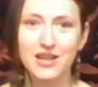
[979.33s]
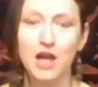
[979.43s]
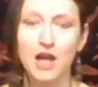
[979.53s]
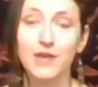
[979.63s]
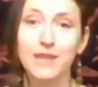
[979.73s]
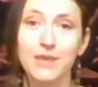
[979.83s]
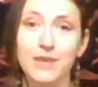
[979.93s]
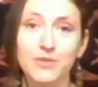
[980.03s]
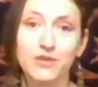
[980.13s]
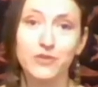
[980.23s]
All right, my
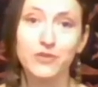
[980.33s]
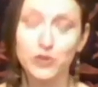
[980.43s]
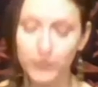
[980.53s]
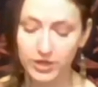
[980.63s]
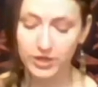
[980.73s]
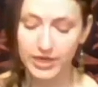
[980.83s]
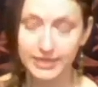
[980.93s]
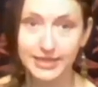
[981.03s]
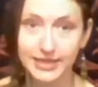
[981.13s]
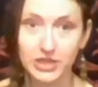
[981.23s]
beautiful Jupiter in
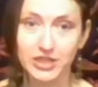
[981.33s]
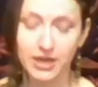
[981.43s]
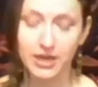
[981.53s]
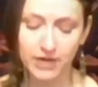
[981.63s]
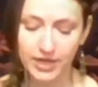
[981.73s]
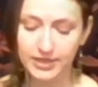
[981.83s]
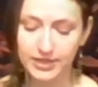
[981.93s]
Sagittarians,